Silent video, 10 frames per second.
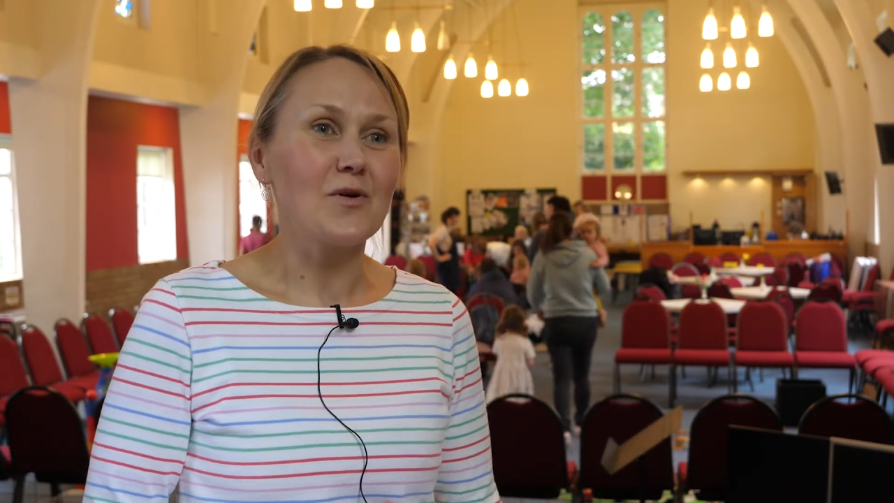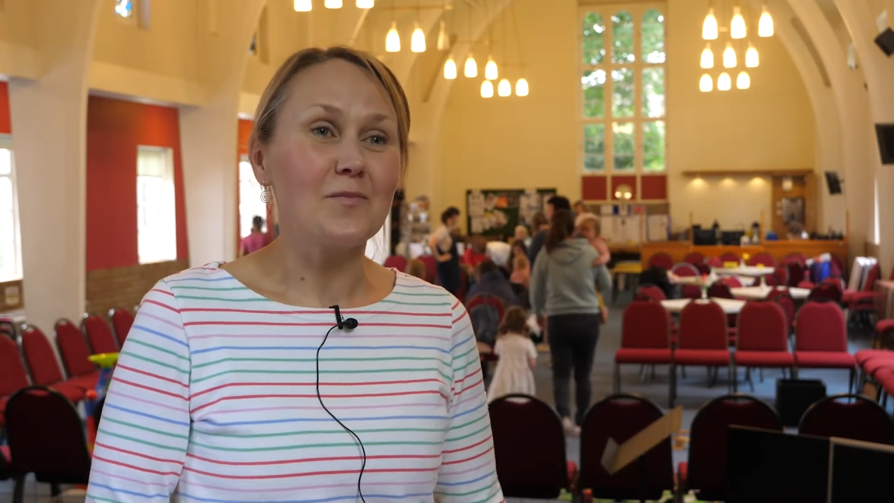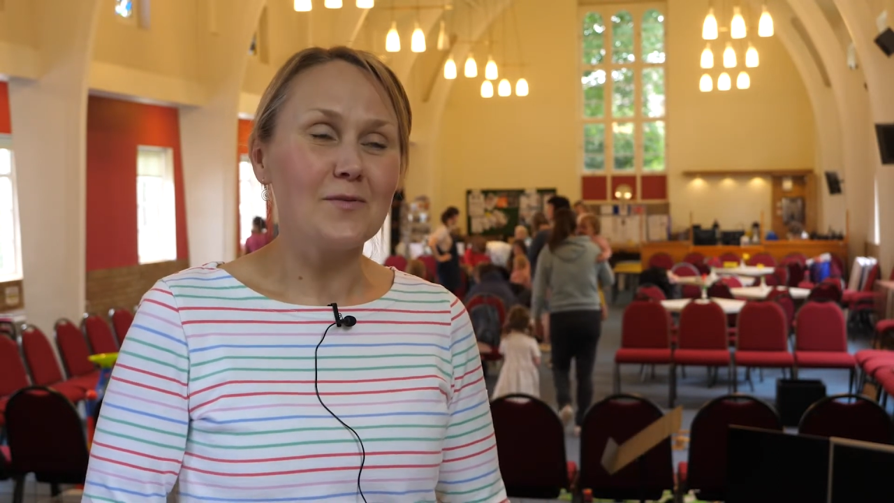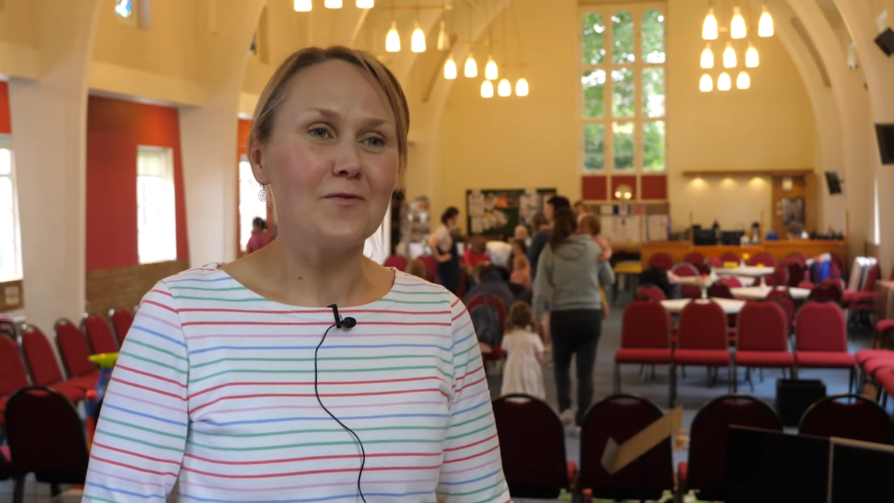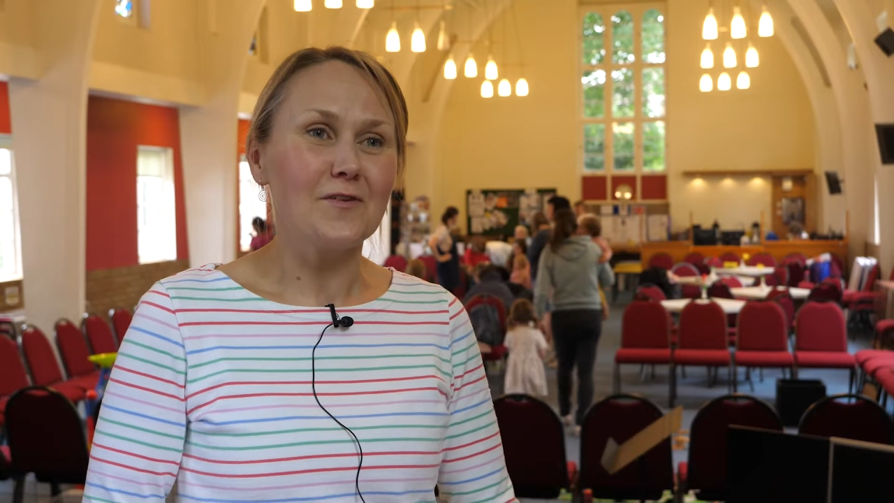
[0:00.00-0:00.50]
where
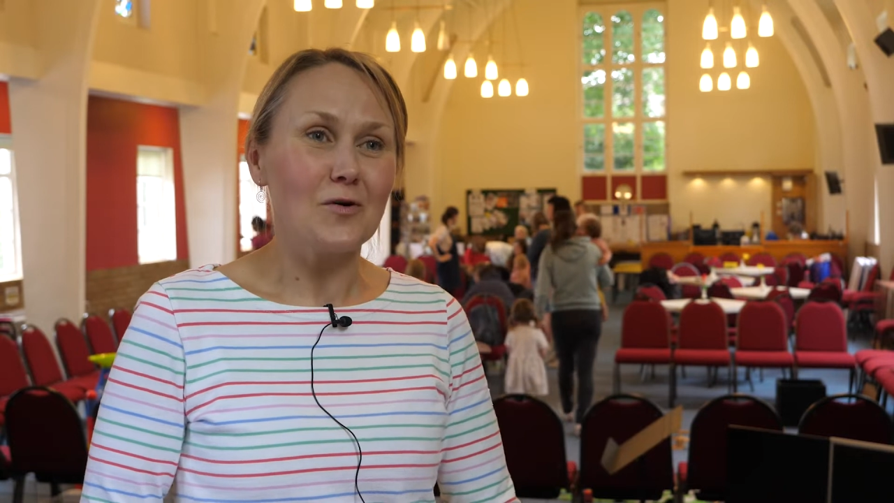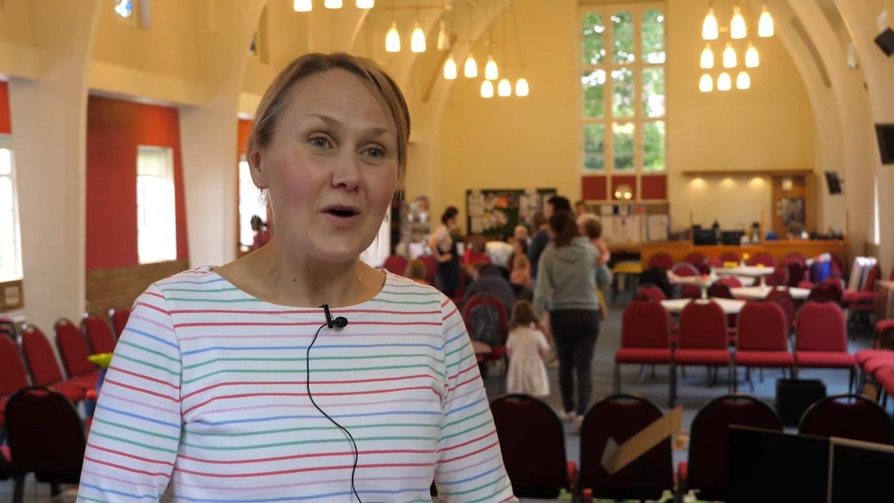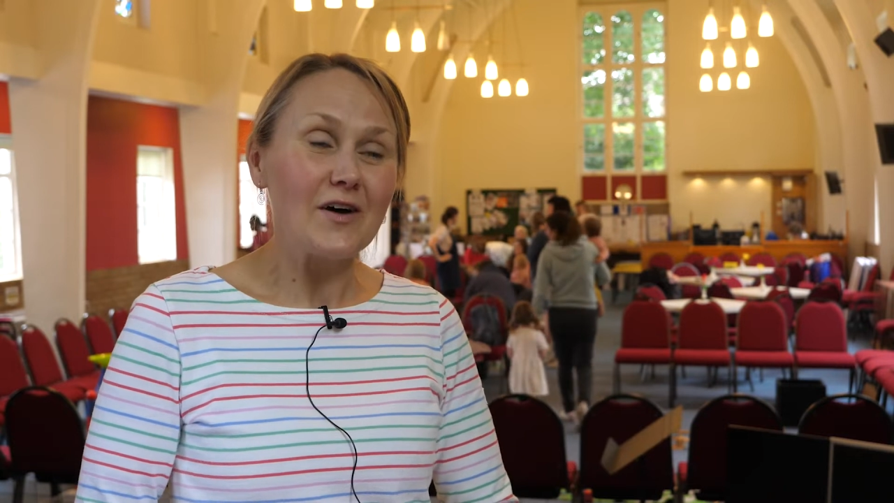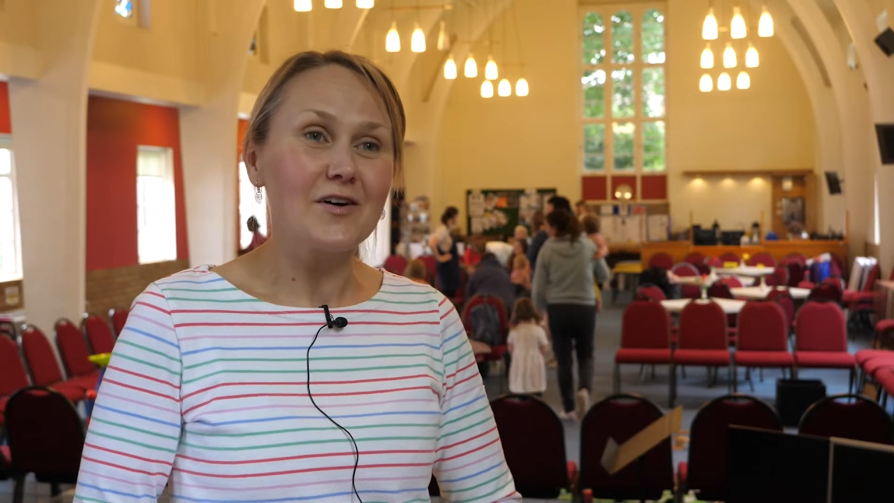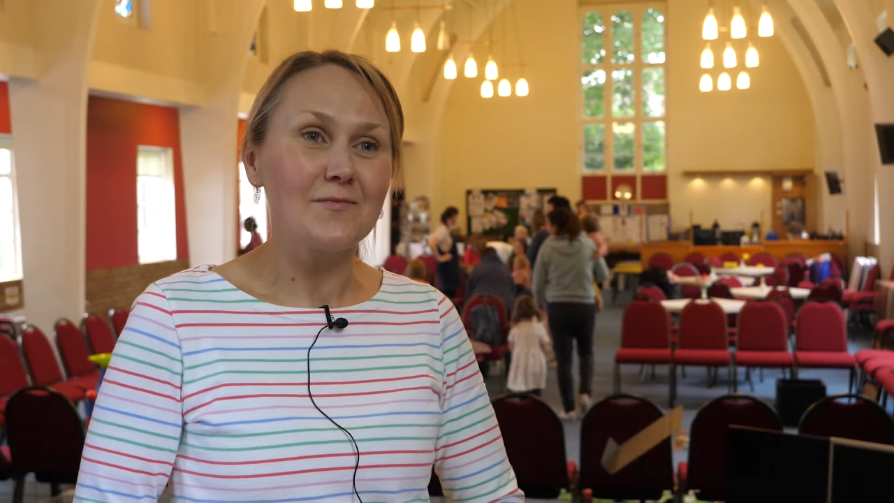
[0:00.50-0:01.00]
people feel
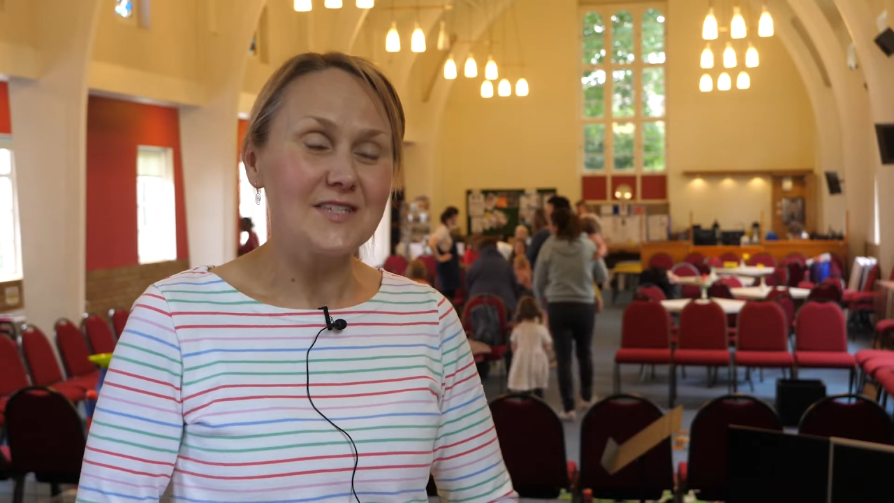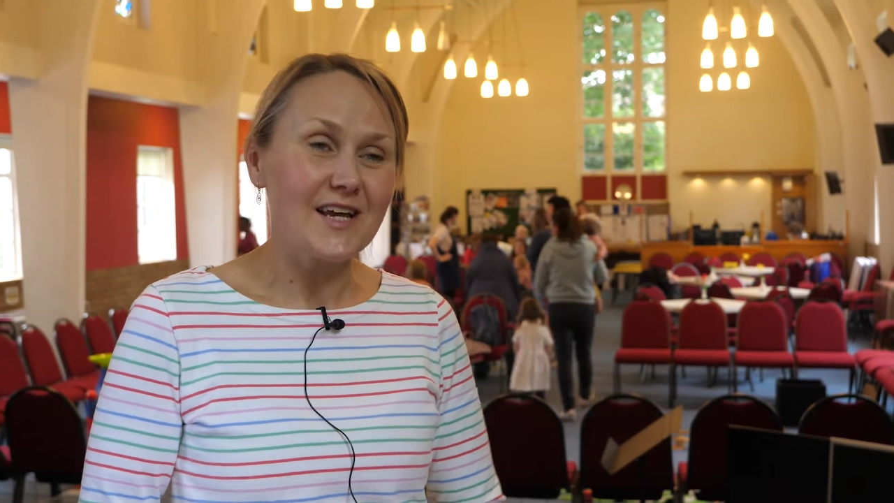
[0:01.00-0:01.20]
welcome to